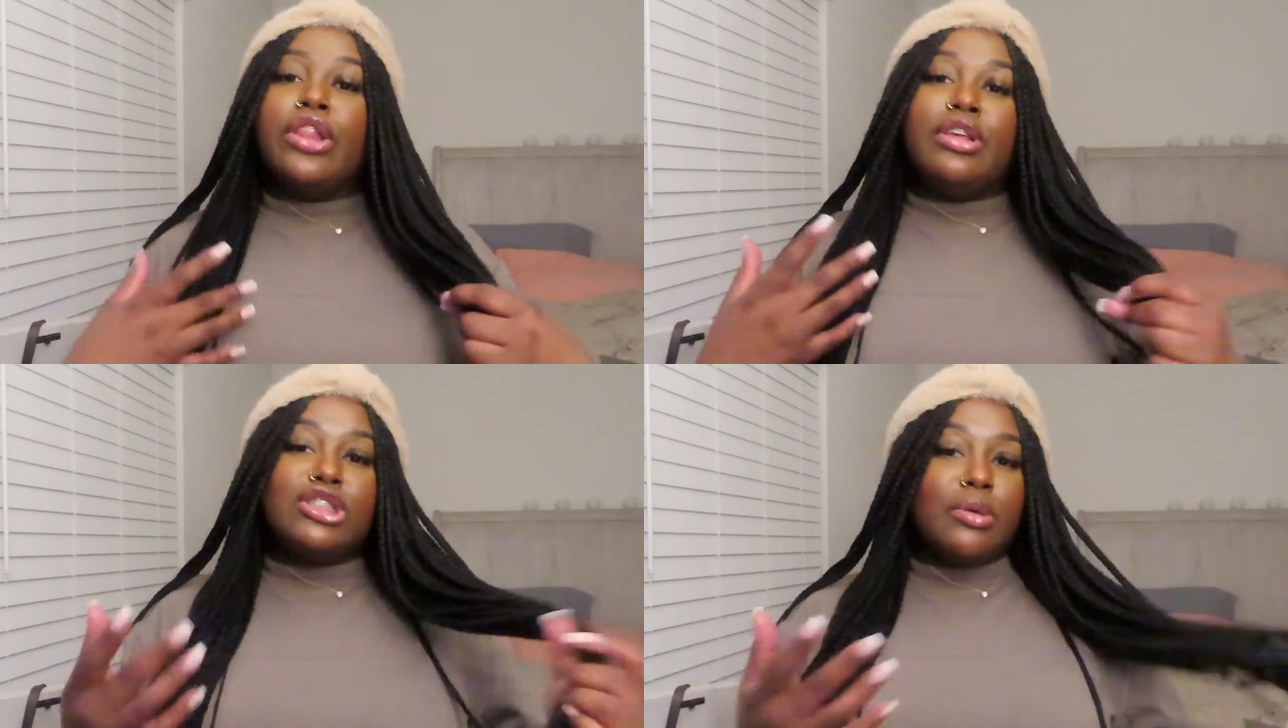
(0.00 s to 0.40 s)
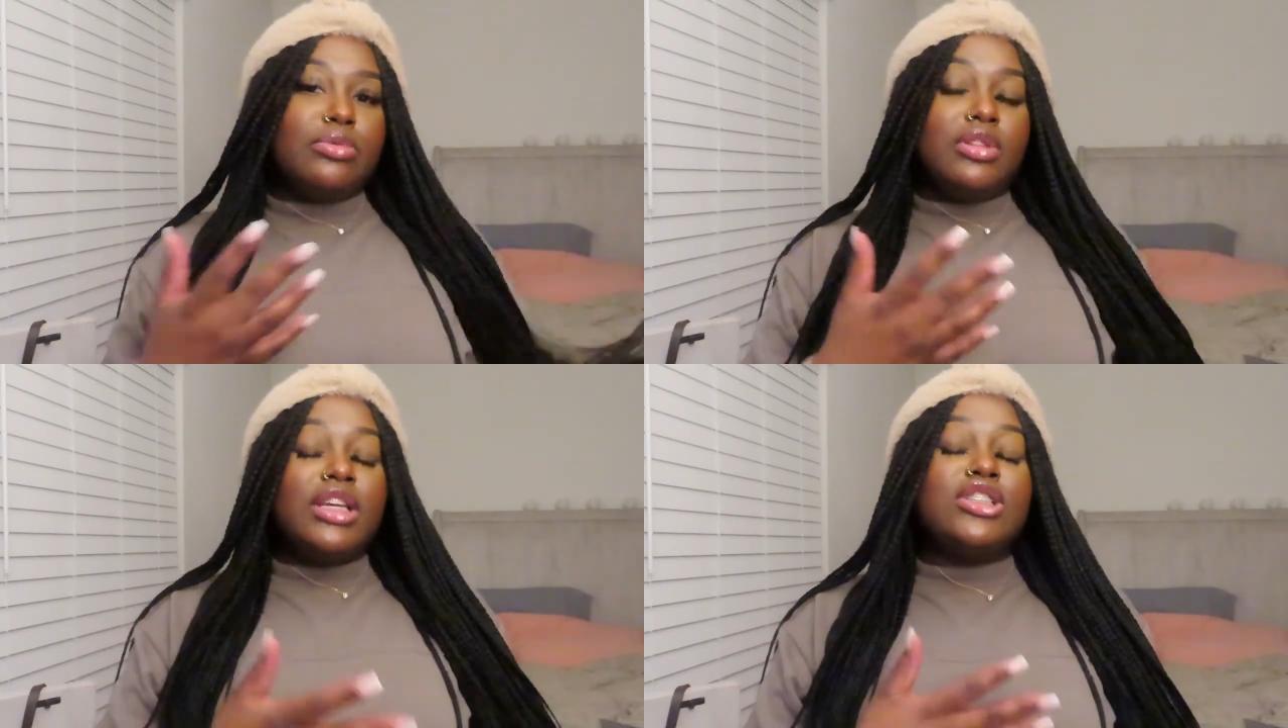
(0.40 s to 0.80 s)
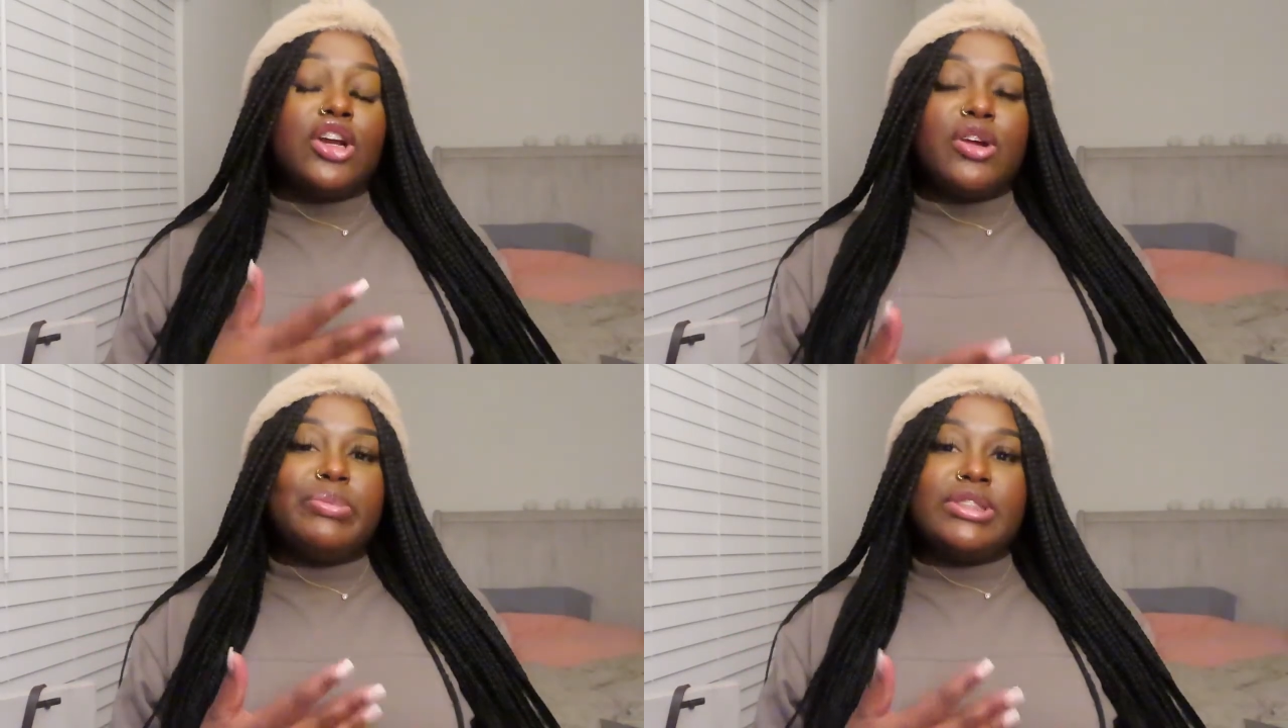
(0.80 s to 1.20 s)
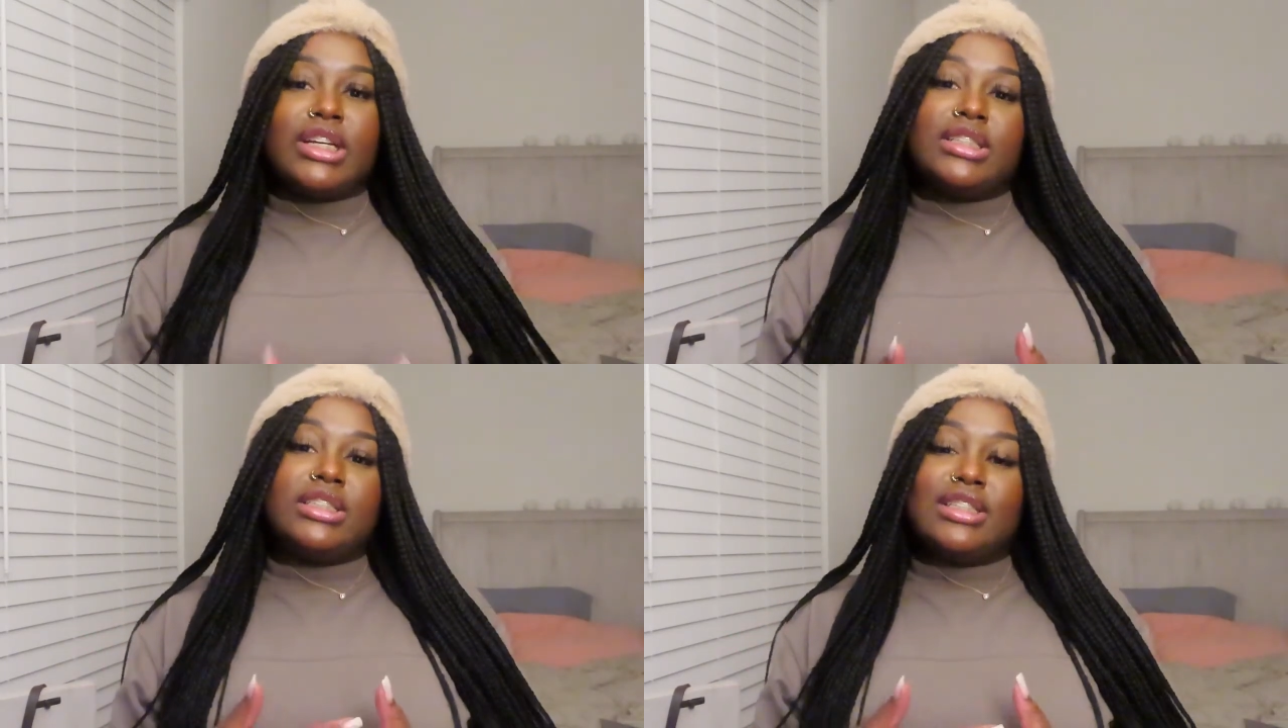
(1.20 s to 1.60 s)
these are your
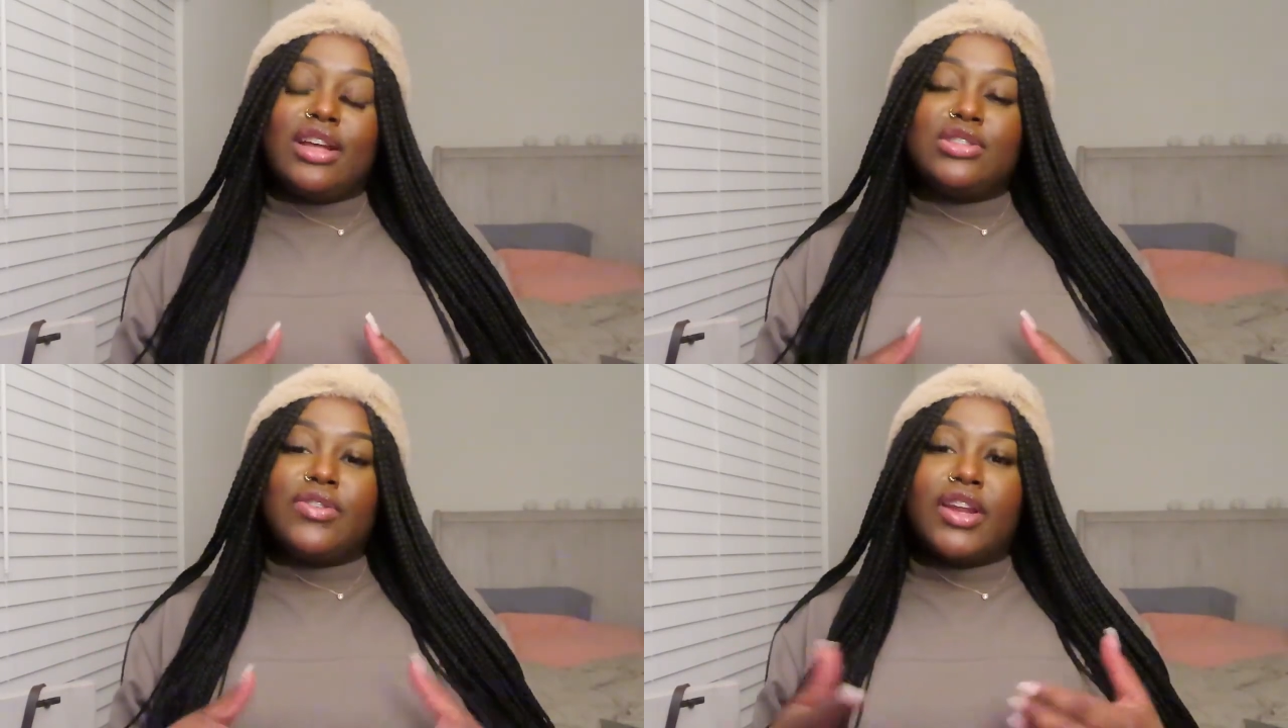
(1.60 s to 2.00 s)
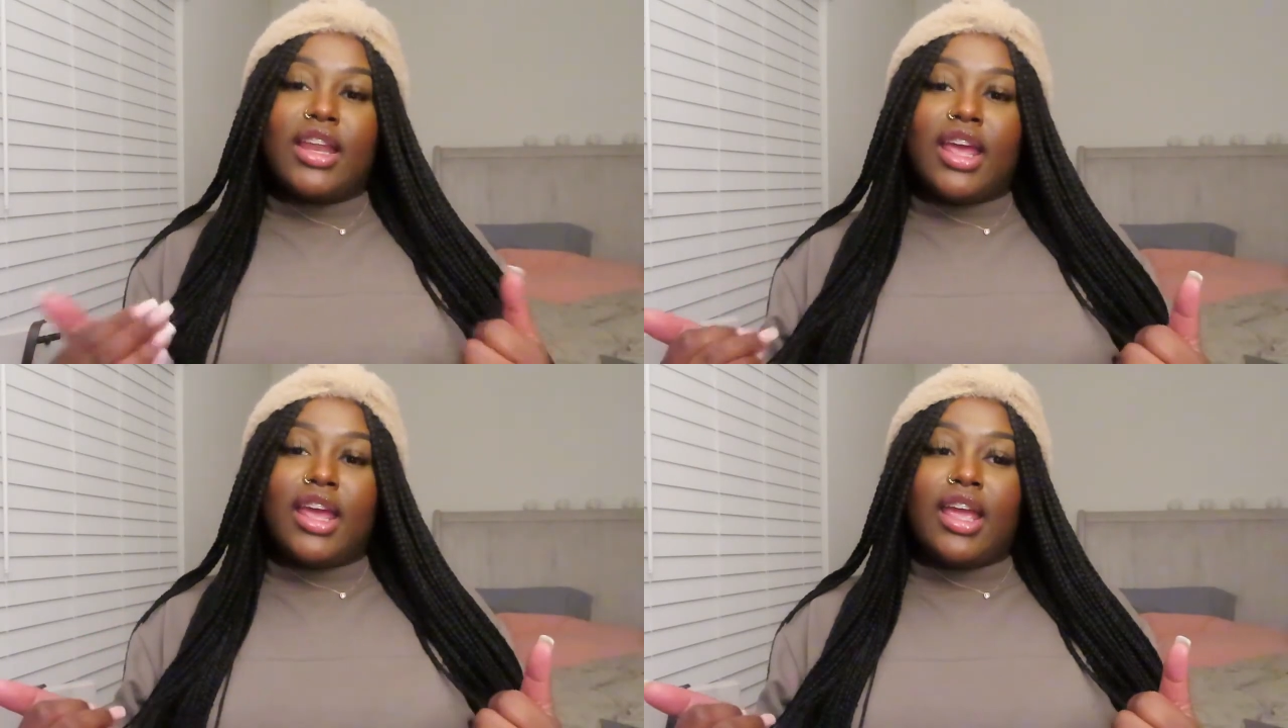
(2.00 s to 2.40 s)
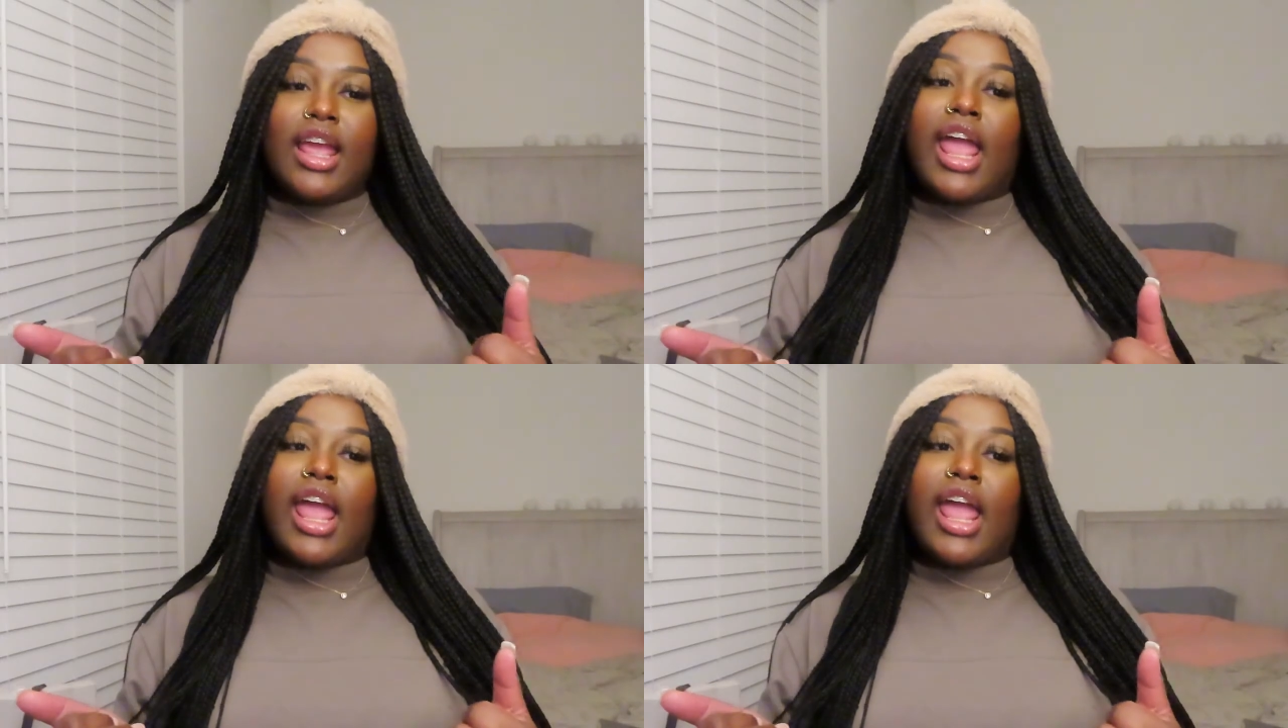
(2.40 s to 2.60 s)
projected sales for the day.